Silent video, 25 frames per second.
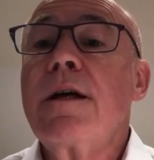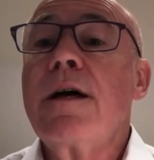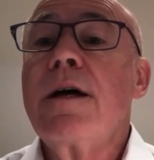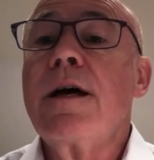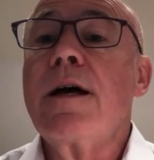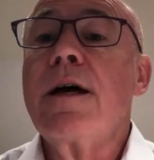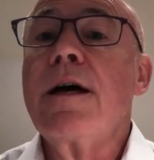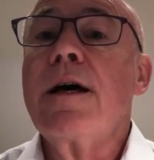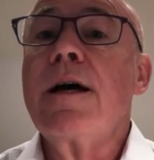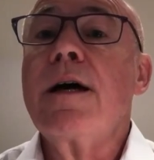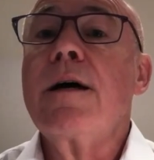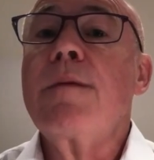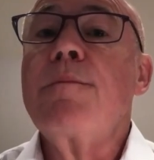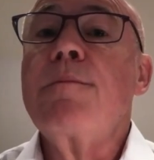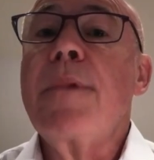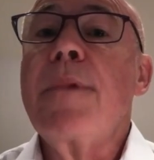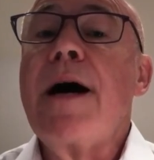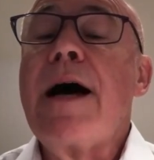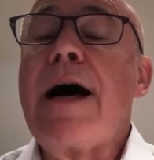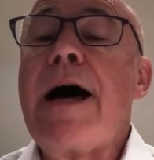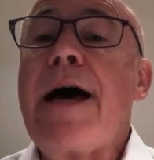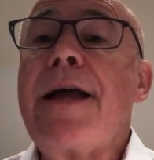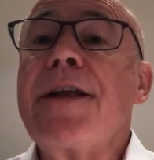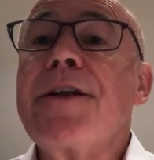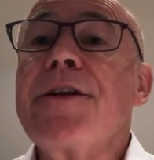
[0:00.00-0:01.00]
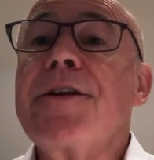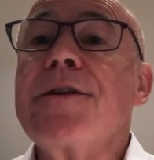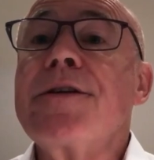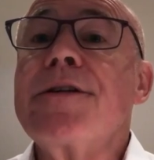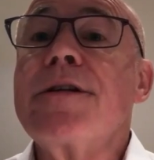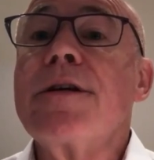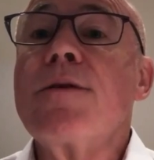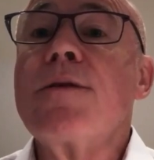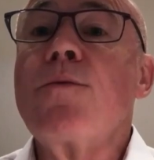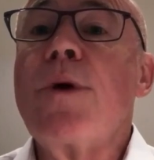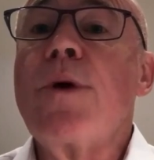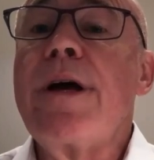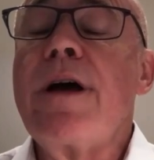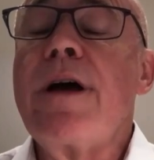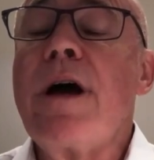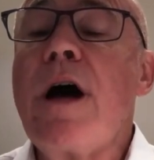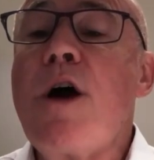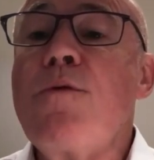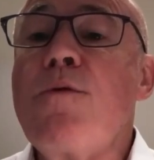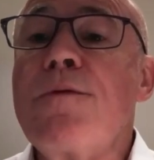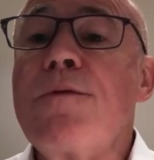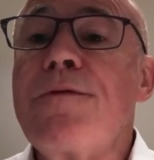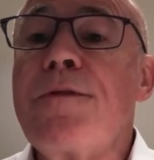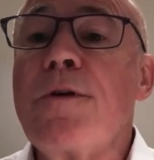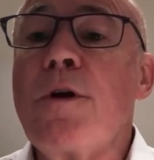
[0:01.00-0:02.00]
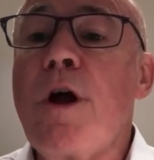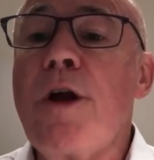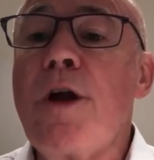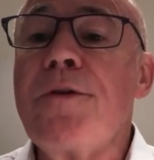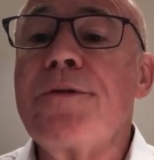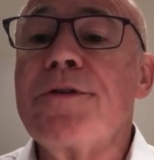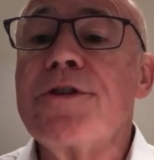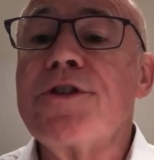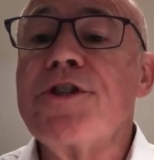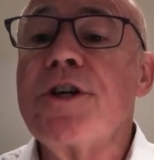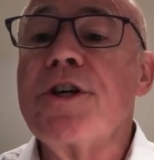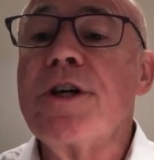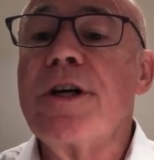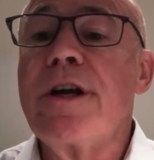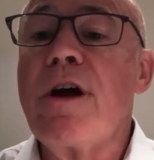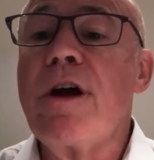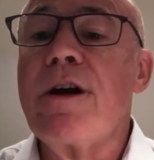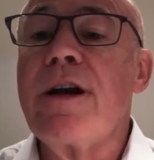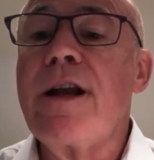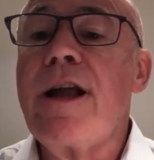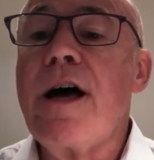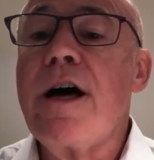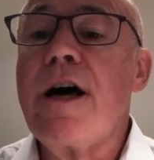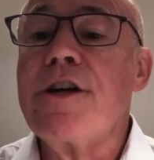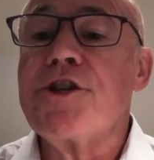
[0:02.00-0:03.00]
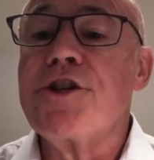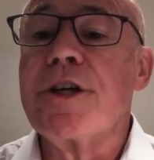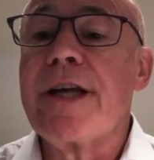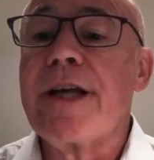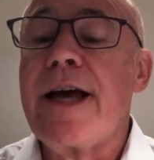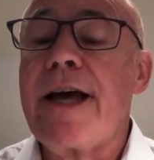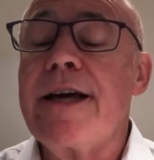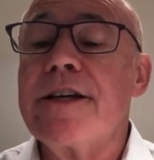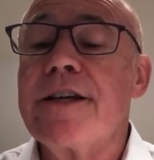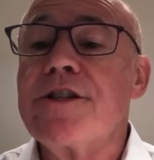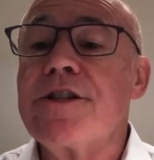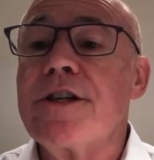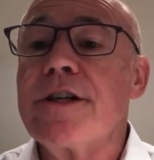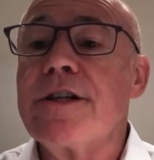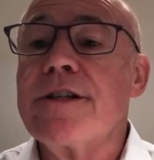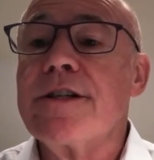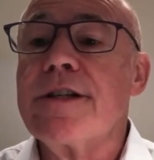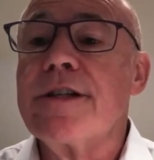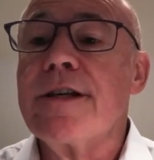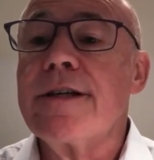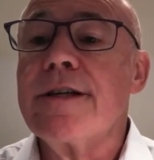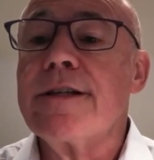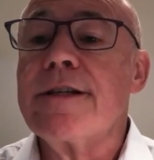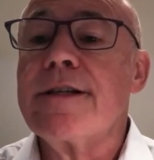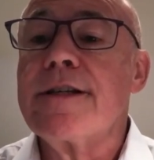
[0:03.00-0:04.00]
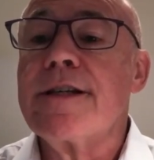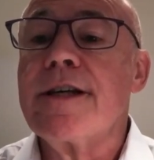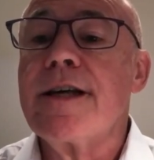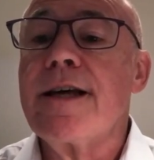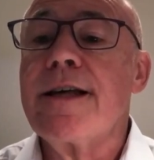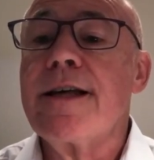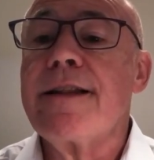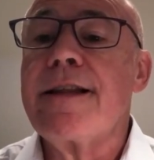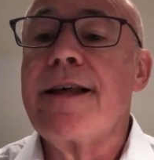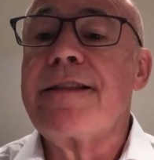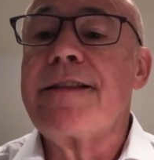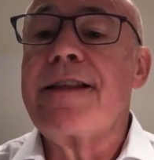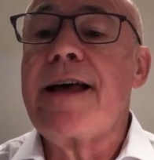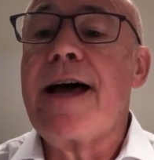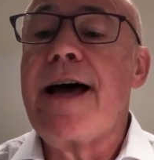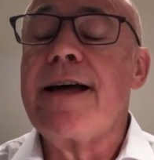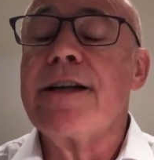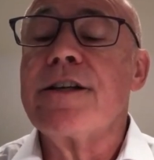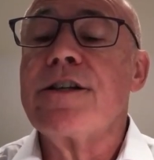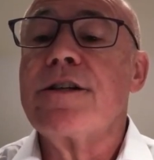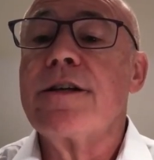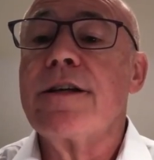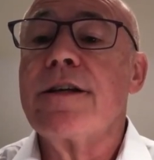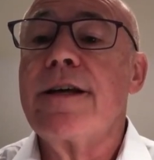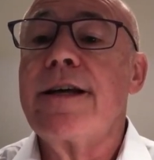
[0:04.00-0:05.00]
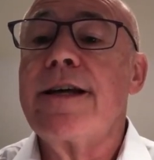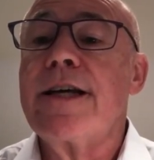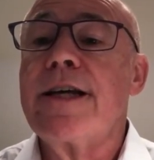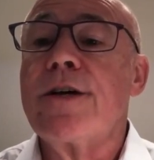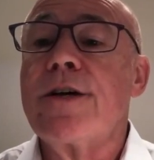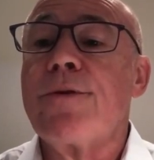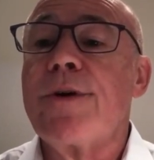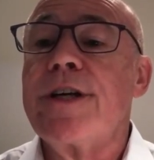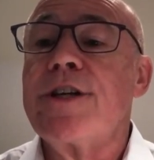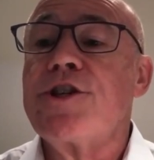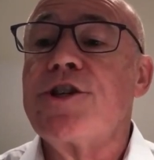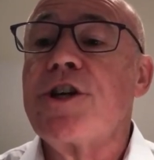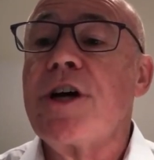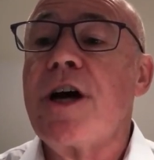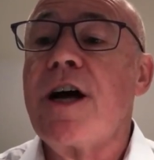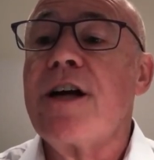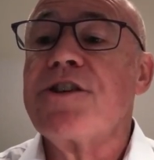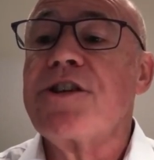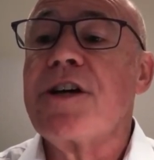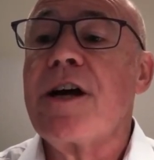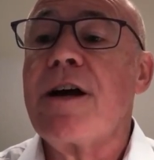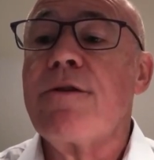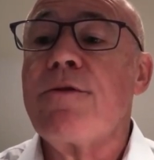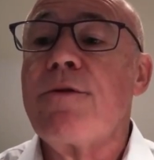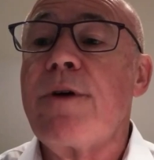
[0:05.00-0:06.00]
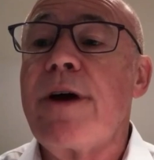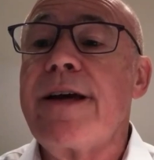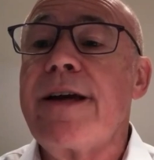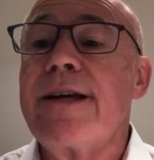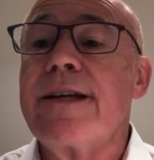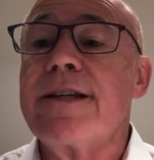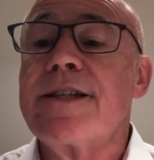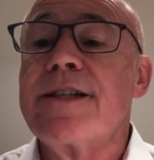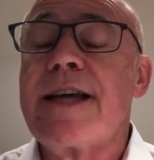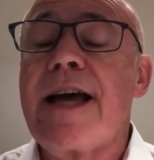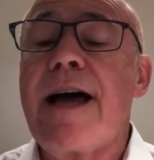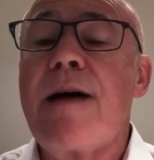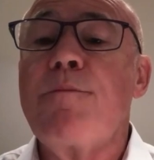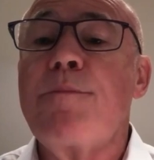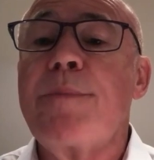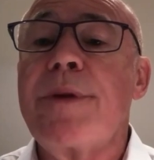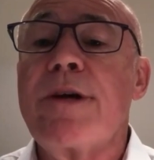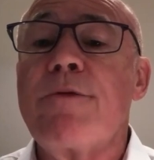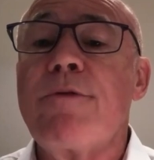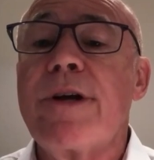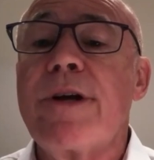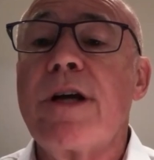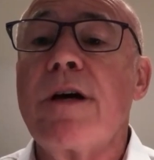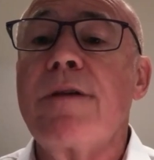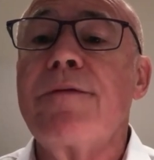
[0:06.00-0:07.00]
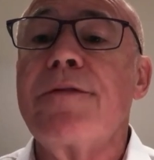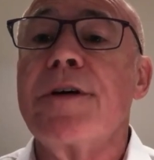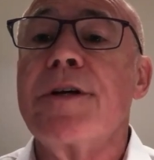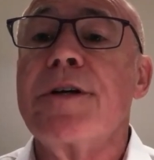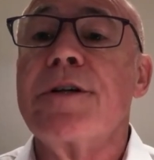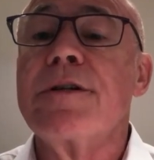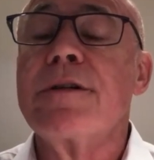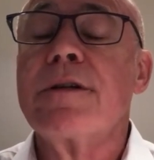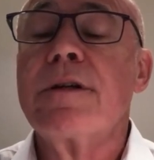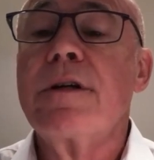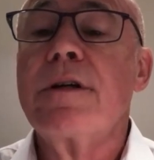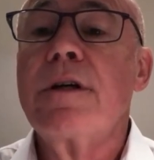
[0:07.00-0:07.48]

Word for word: Um, and we're hopeful on certainly on larger cases that, uh, that that increased charge out rate can be recovered.